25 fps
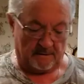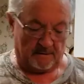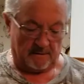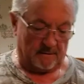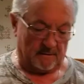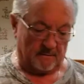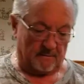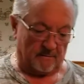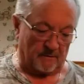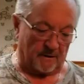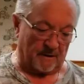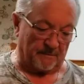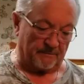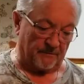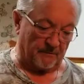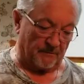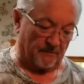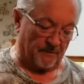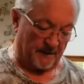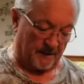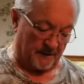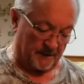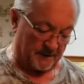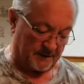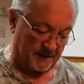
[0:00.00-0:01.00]
What I'm doing
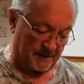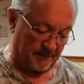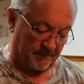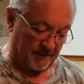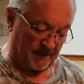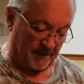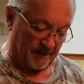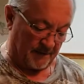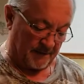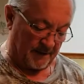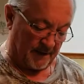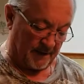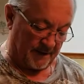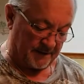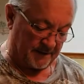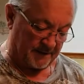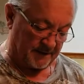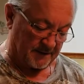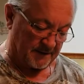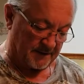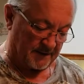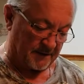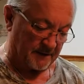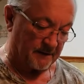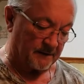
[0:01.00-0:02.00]
here is giving you a
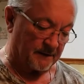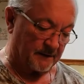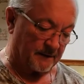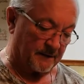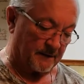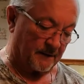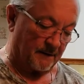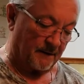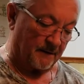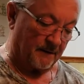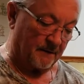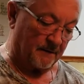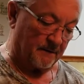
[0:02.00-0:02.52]
nice little,